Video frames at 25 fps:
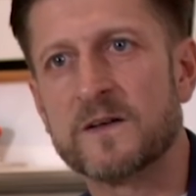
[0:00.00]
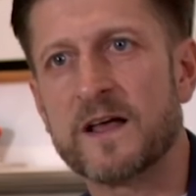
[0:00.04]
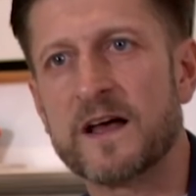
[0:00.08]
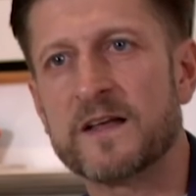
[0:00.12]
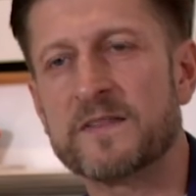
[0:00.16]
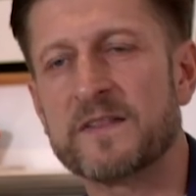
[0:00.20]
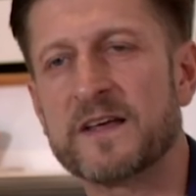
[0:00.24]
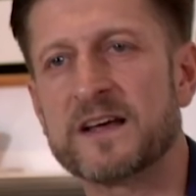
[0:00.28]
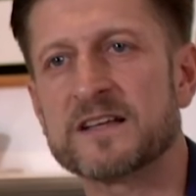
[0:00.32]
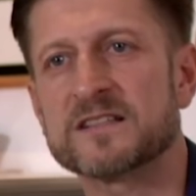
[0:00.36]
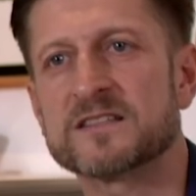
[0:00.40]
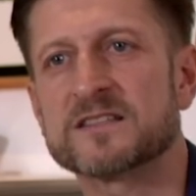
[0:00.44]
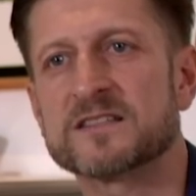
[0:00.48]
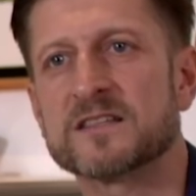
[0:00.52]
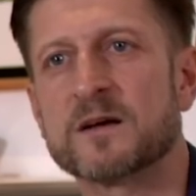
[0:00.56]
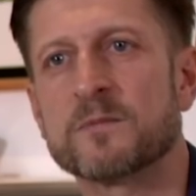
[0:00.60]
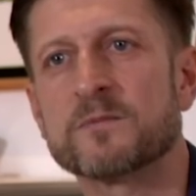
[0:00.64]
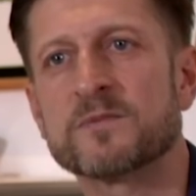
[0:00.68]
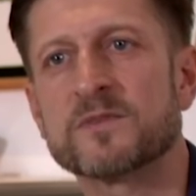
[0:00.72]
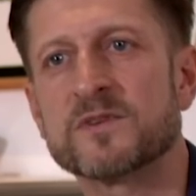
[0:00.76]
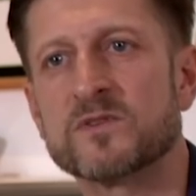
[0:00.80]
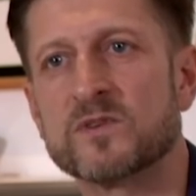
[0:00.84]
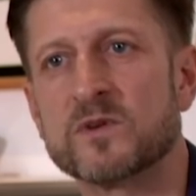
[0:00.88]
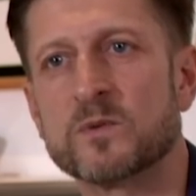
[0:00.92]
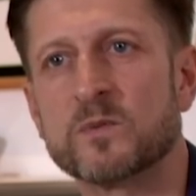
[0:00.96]
and that's
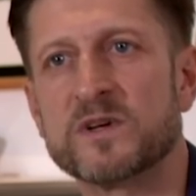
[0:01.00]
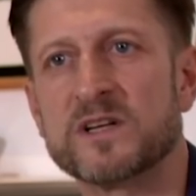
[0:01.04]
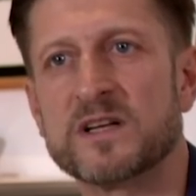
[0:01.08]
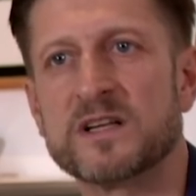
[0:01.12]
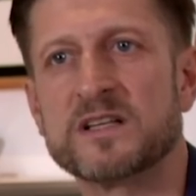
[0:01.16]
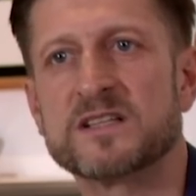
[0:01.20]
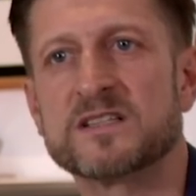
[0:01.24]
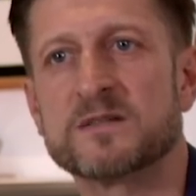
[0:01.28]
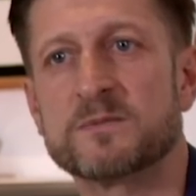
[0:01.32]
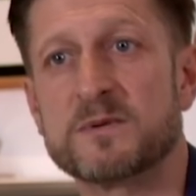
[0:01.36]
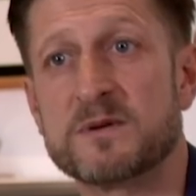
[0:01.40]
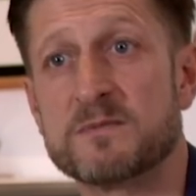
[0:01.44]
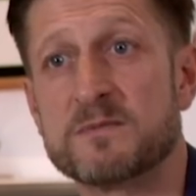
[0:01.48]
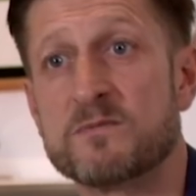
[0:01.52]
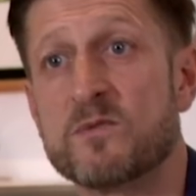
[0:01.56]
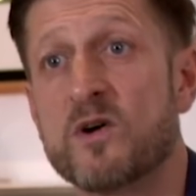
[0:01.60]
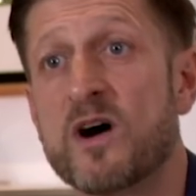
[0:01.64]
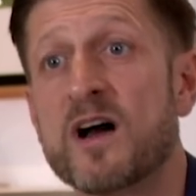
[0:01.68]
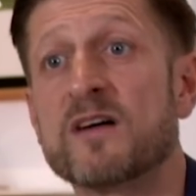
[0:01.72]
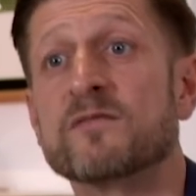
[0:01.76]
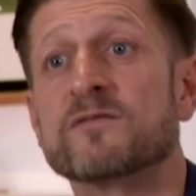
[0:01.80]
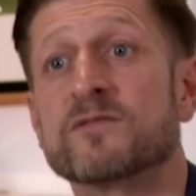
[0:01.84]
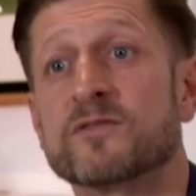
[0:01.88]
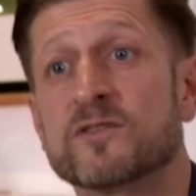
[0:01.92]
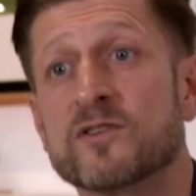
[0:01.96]
something that we need to be
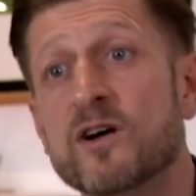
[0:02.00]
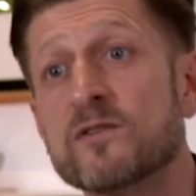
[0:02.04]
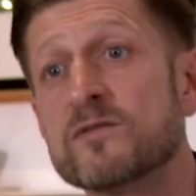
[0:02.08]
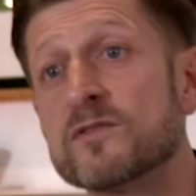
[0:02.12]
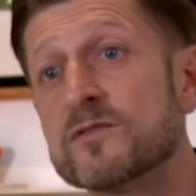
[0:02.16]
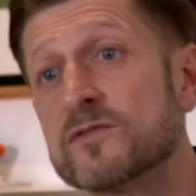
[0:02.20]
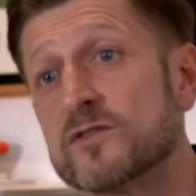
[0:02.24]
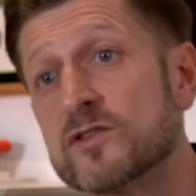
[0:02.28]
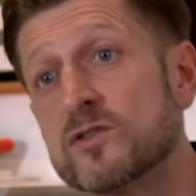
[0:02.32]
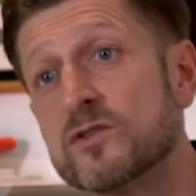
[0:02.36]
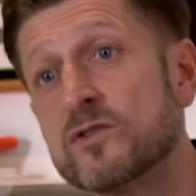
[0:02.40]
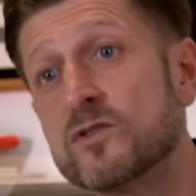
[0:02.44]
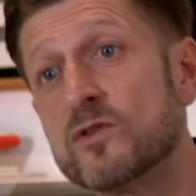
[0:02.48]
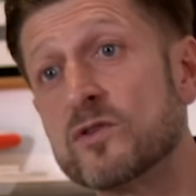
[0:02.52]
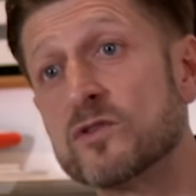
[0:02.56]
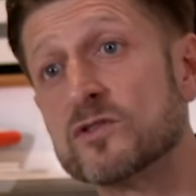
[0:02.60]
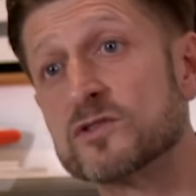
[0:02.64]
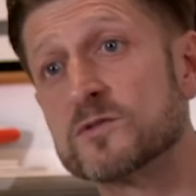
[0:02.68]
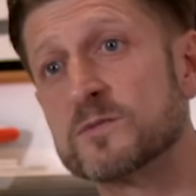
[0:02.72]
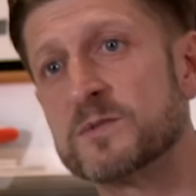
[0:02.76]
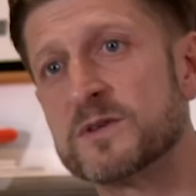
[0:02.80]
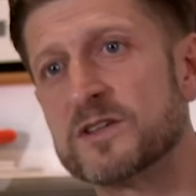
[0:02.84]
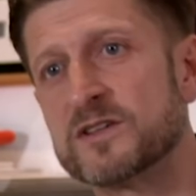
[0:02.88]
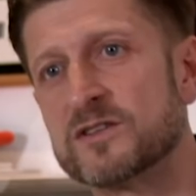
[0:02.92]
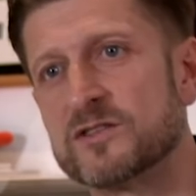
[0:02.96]
mindful of
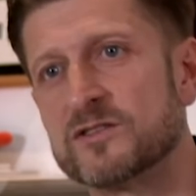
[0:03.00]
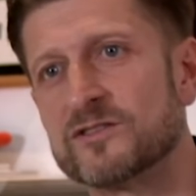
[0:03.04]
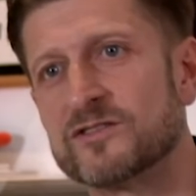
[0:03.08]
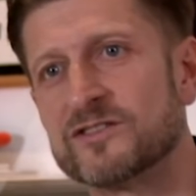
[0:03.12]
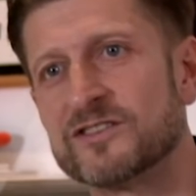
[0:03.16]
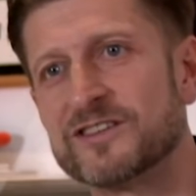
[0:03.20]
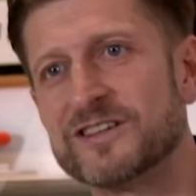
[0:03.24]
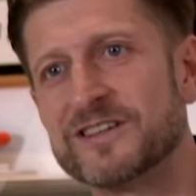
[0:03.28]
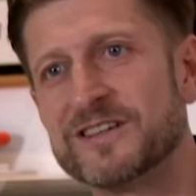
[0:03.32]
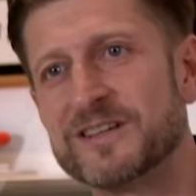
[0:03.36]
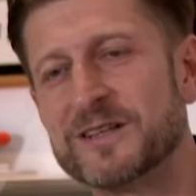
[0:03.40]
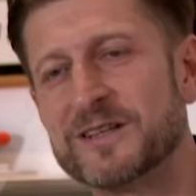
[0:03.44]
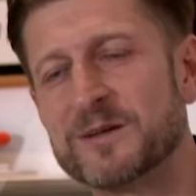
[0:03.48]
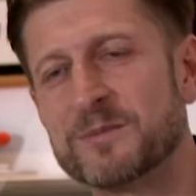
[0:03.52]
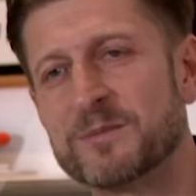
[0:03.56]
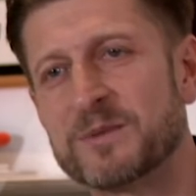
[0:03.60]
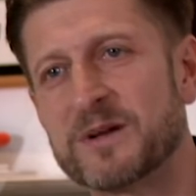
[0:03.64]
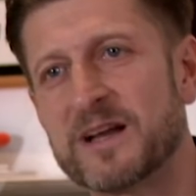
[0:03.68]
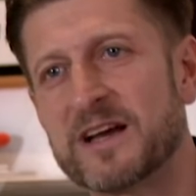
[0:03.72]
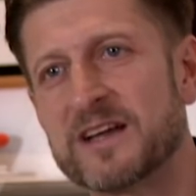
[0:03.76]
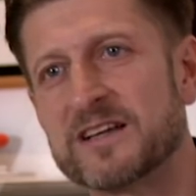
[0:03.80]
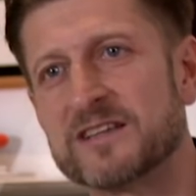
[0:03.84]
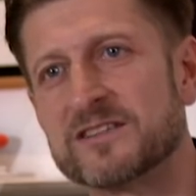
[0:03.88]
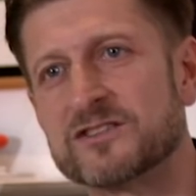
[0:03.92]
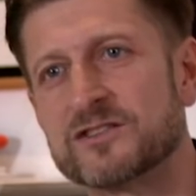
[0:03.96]
course, because
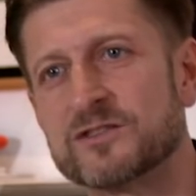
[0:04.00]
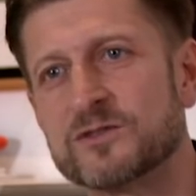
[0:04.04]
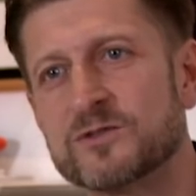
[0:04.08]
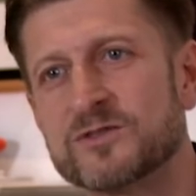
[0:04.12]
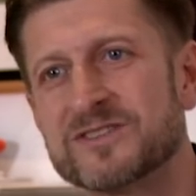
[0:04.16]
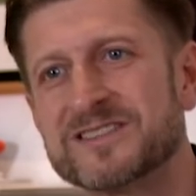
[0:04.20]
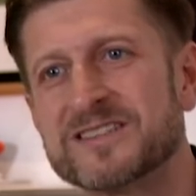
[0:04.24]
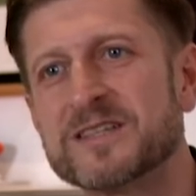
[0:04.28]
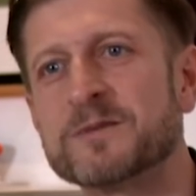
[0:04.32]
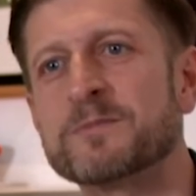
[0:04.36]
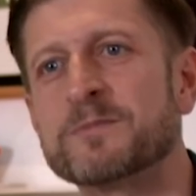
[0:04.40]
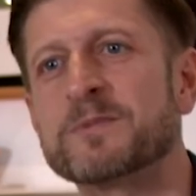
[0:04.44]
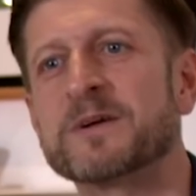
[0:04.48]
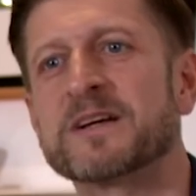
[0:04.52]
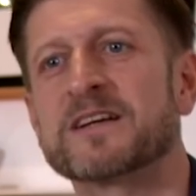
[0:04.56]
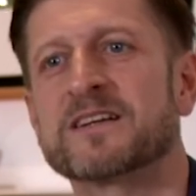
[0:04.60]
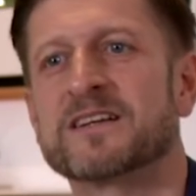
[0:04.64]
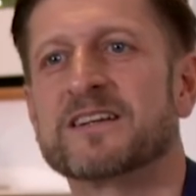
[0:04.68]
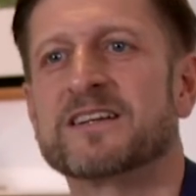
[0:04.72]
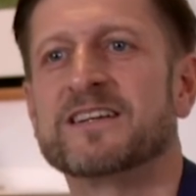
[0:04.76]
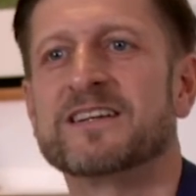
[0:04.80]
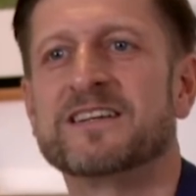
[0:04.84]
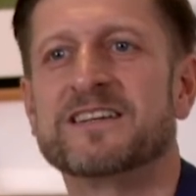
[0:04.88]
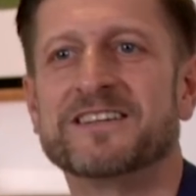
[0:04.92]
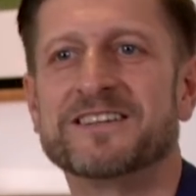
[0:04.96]
players do
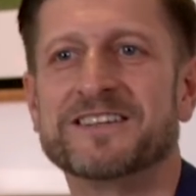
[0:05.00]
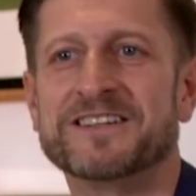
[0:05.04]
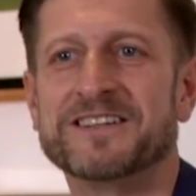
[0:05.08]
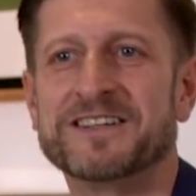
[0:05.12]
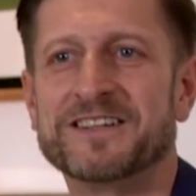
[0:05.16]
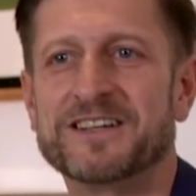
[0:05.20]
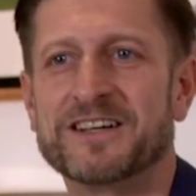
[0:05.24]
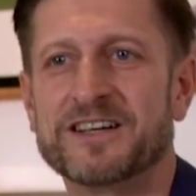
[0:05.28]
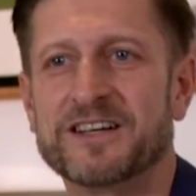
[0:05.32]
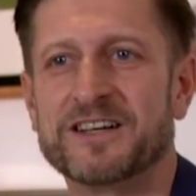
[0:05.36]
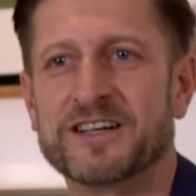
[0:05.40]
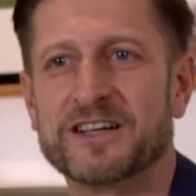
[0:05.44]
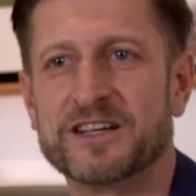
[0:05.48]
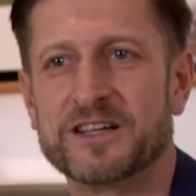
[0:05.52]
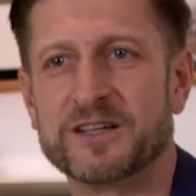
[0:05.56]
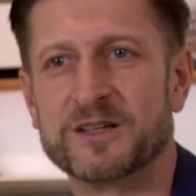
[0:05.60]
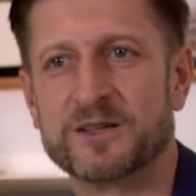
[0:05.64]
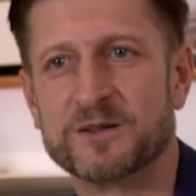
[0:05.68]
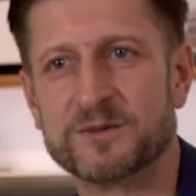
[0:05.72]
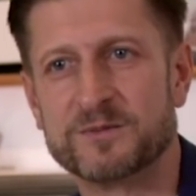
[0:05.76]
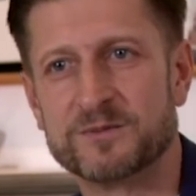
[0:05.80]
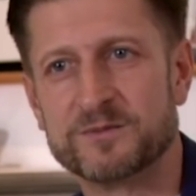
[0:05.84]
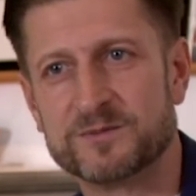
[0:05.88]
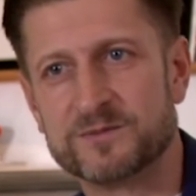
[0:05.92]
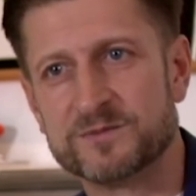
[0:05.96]
typically
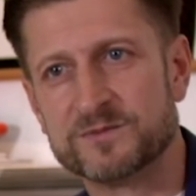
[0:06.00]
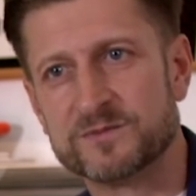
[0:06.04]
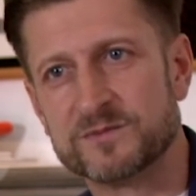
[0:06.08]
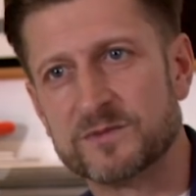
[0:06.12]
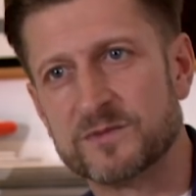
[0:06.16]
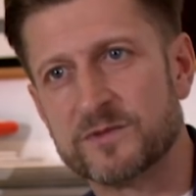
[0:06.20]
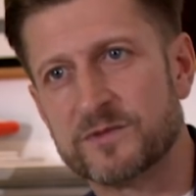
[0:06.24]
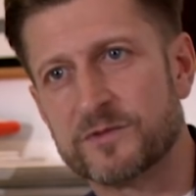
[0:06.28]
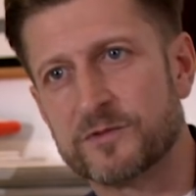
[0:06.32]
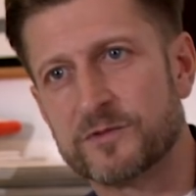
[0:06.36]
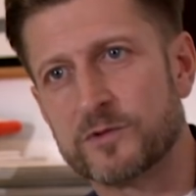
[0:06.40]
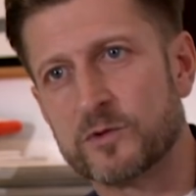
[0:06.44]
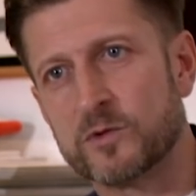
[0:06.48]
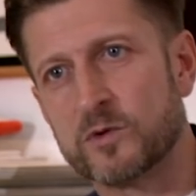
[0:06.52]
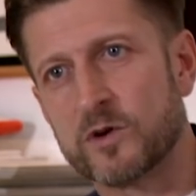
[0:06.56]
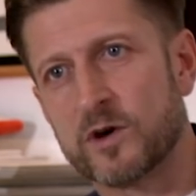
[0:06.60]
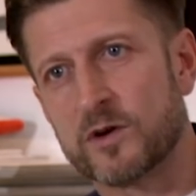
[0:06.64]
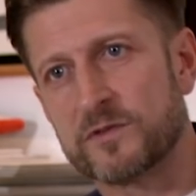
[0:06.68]
fall